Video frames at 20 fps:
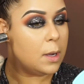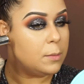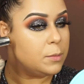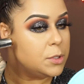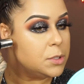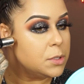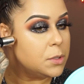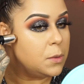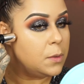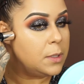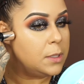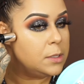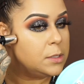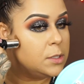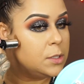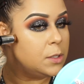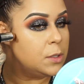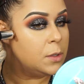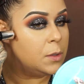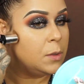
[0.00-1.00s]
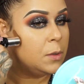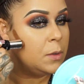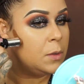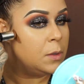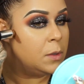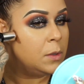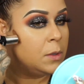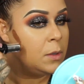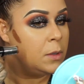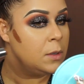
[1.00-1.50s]
I'm just going
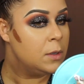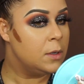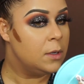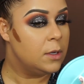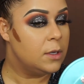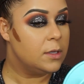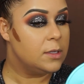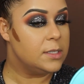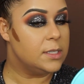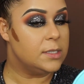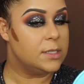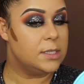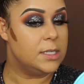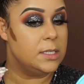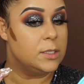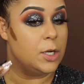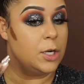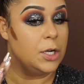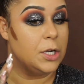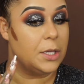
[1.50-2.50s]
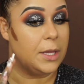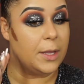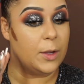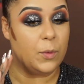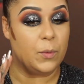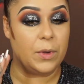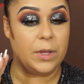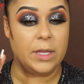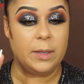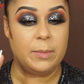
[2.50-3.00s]
to, since these are
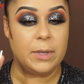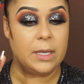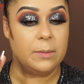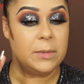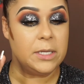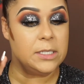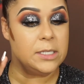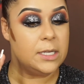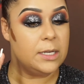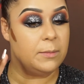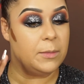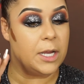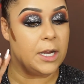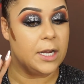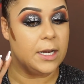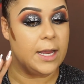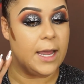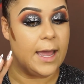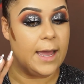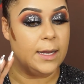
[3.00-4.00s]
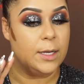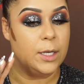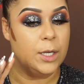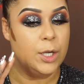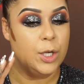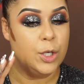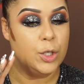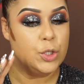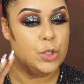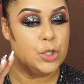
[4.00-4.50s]
like really pigmented, I'm not gonna add
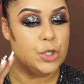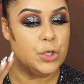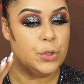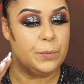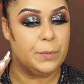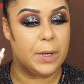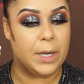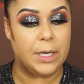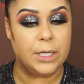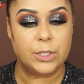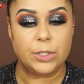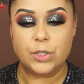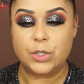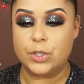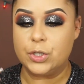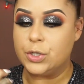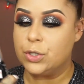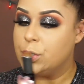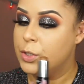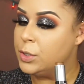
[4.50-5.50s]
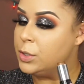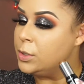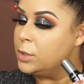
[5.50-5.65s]
too much.